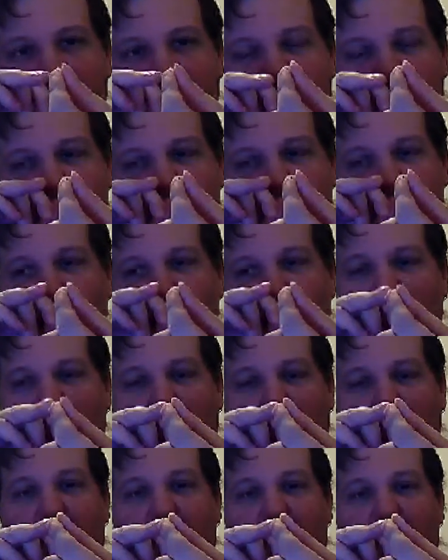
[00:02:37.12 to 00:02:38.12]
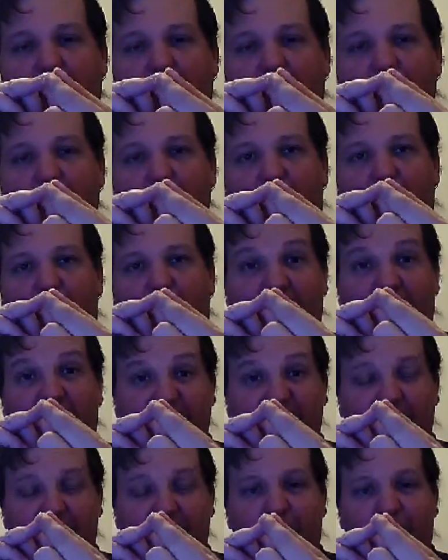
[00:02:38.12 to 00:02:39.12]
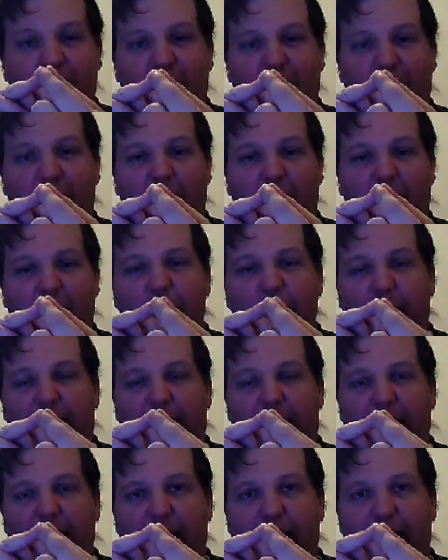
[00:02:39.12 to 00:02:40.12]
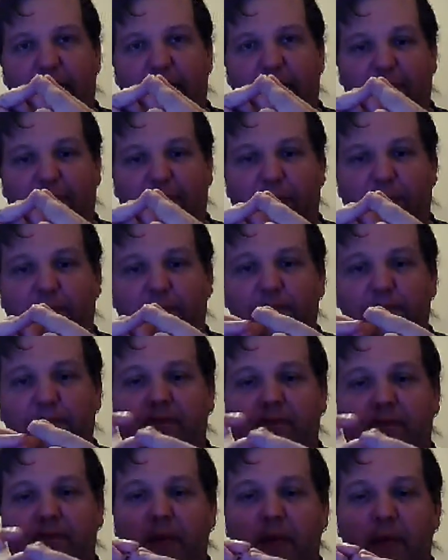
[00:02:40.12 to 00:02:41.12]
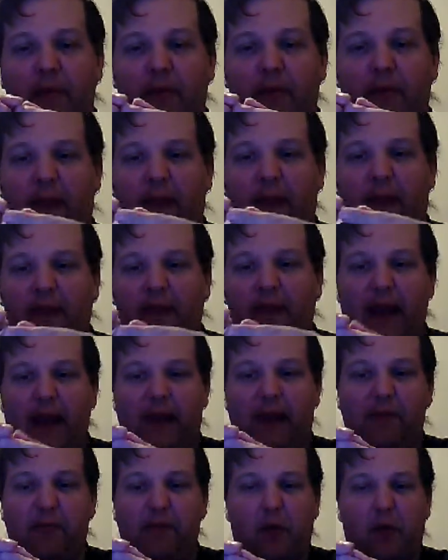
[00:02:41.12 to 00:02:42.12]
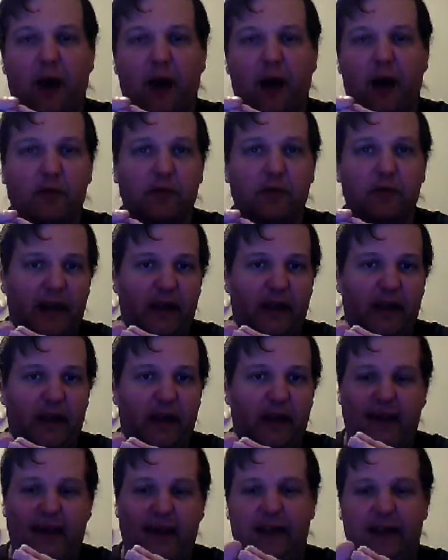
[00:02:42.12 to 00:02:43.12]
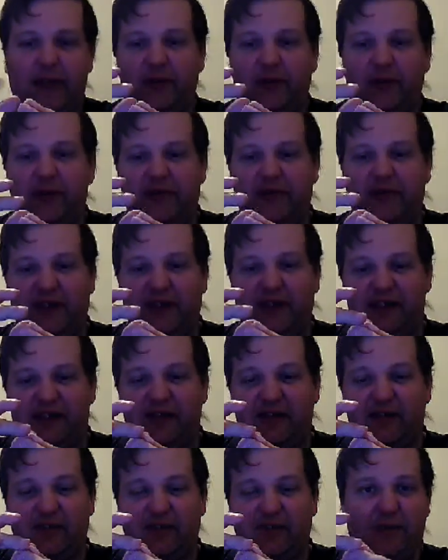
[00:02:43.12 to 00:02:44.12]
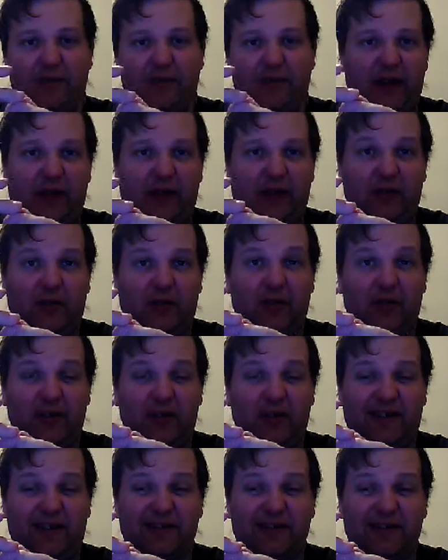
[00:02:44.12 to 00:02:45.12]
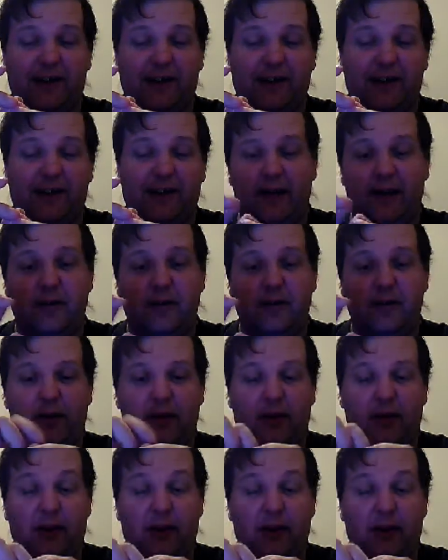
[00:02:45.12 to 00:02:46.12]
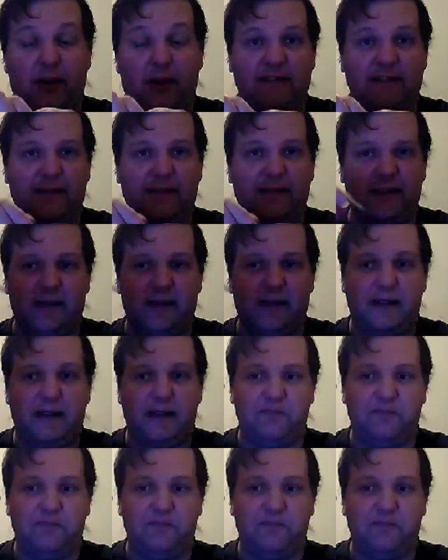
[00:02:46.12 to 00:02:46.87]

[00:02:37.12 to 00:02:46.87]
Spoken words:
that a wire, the positive wire, ran down through. Then the negative wire, like any other device, ran along the outside against the